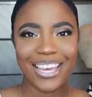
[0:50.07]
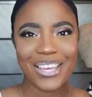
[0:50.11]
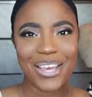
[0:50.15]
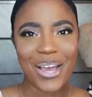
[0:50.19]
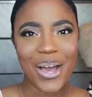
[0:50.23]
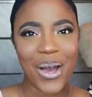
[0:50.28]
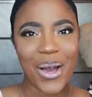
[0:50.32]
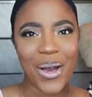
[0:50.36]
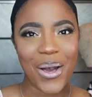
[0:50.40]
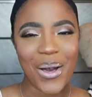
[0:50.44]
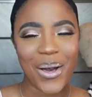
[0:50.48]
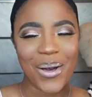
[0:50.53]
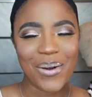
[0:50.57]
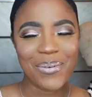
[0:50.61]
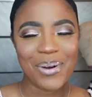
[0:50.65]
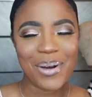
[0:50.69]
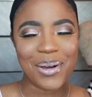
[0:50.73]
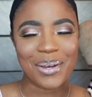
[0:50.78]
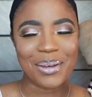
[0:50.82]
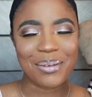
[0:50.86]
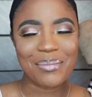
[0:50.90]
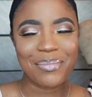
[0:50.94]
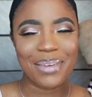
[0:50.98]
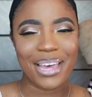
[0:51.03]
y'all,
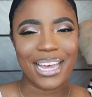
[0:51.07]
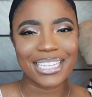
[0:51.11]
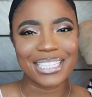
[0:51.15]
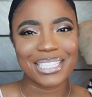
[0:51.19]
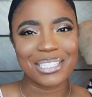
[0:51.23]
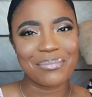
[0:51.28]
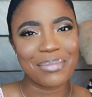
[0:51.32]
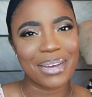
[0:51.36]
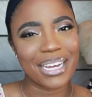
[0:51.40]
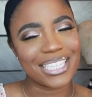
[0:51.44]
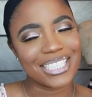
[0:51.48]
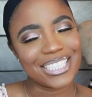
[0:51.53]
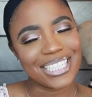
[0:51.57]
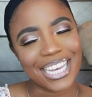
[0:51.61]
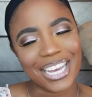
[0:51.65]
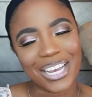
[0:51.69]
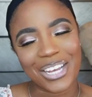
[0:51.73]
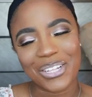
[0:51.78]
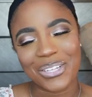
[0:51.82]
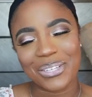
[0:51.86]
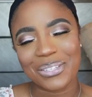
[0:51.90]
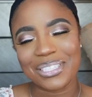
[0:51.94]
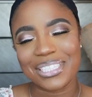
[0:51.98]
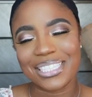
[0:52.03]
welcome back to my
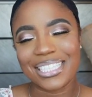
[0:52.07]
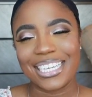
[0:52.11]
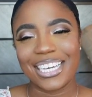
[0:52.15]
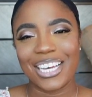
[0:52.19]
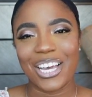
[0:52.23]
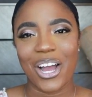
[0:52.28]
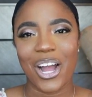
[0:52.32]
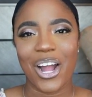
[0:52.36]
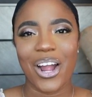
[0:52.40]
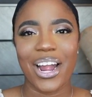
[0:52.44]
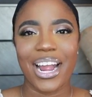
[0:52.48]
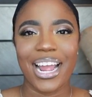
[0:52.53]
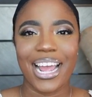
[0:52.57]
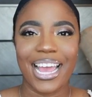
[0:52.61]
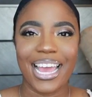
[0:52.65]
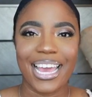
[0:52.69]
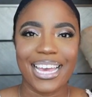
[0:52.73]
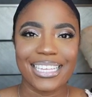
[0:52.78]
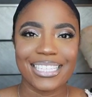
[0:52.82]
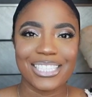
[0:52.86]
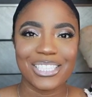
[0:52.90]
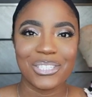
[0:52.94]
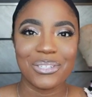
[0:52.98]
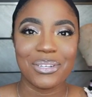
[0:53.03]
channel, Zing
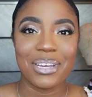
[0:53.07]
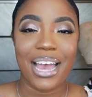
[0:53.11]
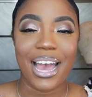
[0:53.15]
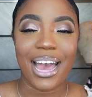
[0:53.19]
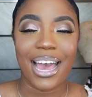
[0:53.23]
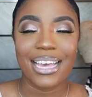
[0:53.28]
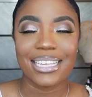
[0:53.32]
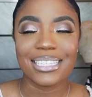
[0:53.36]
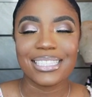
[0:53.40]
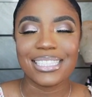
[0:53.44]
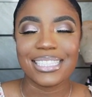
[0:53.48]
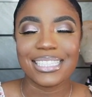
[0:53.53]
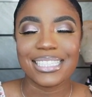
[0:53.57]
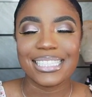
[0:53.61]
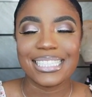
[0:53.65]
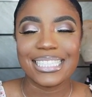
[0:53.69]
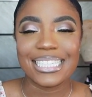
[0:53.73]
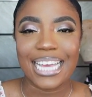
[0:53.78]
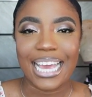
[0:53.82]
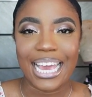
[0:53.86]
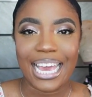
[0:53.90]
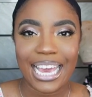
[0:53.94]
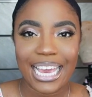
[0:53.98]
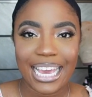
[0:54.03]
RX. You guys,
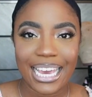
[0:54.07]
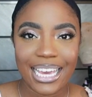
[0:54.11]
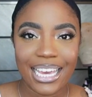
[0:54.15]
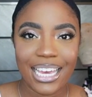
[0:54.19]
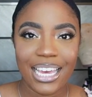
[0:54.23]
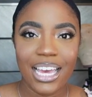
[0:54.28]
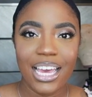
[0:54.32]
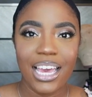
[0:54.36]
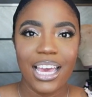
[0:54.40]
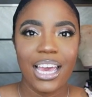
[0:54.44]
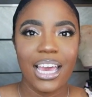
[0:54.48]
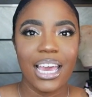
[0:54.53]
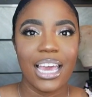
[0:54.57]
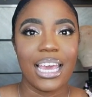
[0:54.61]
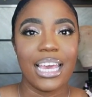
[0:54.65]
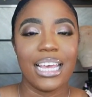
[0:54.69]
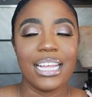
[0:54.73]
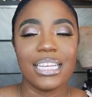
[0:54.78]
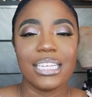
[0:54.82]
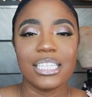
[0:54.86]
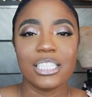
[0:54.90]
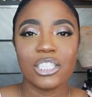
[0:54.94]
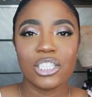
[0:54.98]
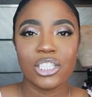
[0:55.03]
today
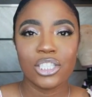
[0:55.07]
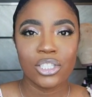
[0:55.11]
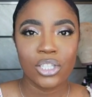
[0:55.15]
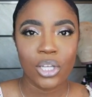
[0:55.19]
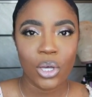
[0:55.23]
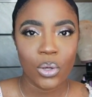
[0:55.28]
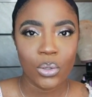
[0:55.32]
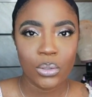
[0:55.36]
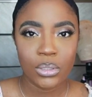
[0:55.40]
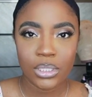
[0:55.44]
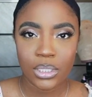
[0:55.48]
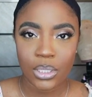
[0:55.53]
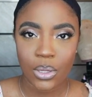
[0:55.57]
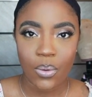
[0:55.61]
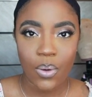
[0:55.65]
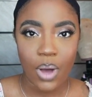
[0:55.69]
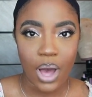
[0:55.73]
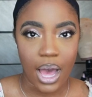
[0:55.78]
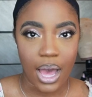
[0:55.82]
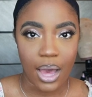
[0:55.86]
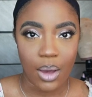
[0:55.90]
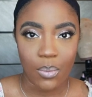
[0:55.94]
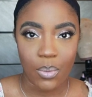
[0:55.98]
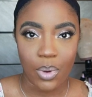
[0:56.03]
it is so
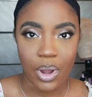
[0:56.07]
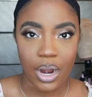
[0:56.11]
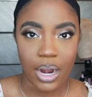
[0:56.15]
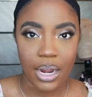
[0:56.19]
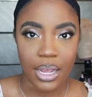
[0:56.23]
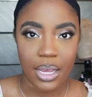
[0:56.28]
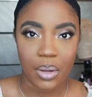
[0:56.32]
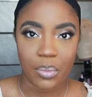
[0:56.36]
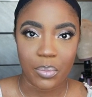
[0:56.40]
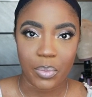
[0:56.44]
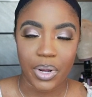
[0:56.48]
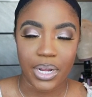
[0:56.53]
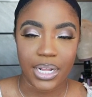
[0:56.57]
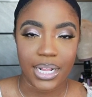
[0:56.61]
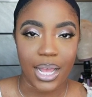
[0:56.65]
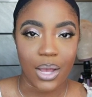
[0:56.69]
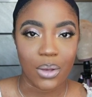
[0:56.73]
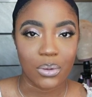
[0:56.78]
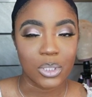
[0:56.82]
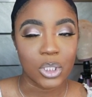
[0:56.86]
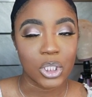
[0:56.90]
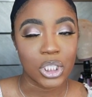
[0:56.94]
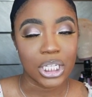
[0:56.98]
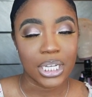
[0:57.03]
hot where I am right
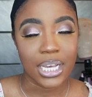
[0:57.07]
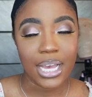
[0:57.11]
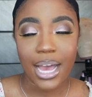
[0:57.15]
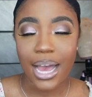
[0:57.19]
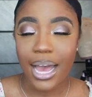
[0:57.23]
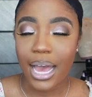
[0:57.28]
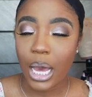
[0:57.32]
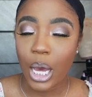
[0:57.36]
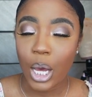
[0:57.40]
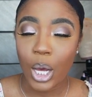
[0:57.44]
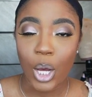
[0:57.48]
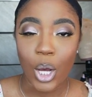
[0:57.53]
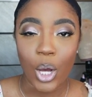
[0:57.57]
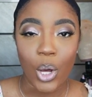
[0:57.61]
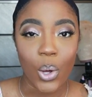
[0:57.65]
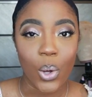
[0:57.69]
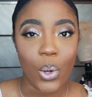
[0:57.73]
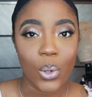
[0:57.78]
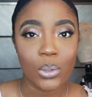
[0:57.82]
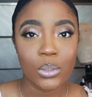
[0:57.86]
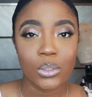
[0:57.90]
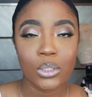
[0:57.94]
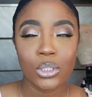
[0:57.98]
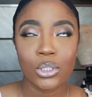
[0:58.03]
now in
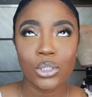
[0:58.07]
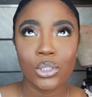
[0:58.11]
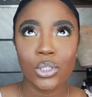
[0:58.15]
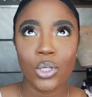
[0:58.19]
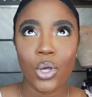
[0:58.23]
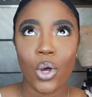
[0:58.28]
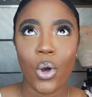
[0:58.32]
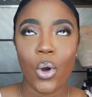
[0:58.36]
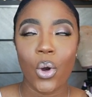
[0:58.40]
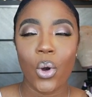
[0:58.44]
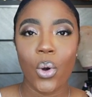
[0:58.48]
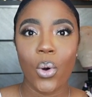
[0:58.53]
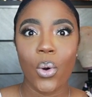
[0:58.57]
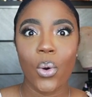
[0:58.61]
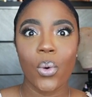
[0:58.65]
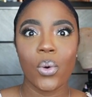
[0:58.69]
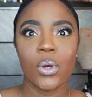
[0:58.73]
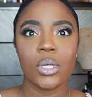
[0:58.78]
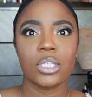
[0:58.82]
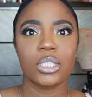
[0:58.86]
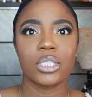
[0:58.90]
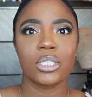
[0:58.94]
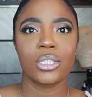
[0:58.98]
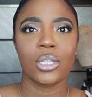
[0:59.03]
Chicago.
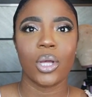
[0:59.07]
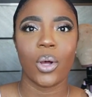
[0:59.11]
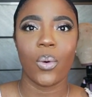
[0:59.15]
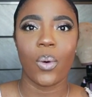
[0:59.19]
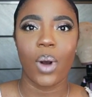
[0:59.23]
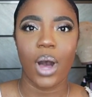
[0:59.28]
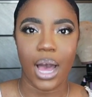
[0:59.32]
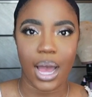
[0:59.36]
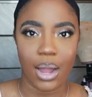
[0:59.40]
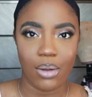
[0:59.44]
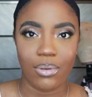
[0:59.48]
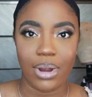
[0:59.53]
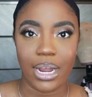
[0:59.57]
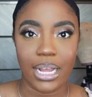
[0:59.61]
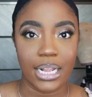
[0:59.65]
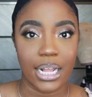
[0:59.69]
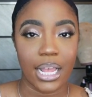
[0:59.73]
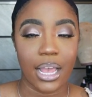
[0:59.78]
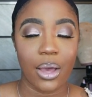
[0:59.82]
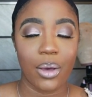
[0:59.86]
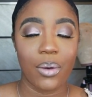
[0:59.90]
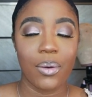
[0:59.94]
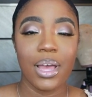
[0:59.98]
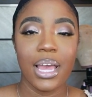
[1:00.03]
So hot right
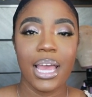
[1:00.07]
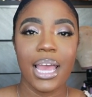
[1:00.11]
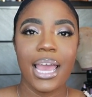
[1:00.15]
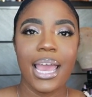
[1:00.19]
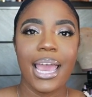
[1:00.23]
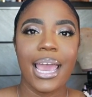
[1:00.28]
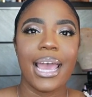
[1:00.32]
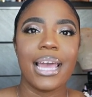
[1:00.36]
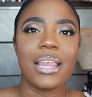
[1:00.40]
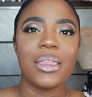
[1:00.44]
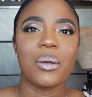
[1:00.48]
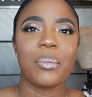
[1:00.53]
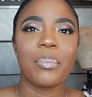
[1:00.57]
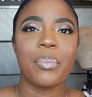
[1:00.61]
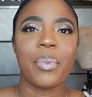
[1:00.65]
now. And the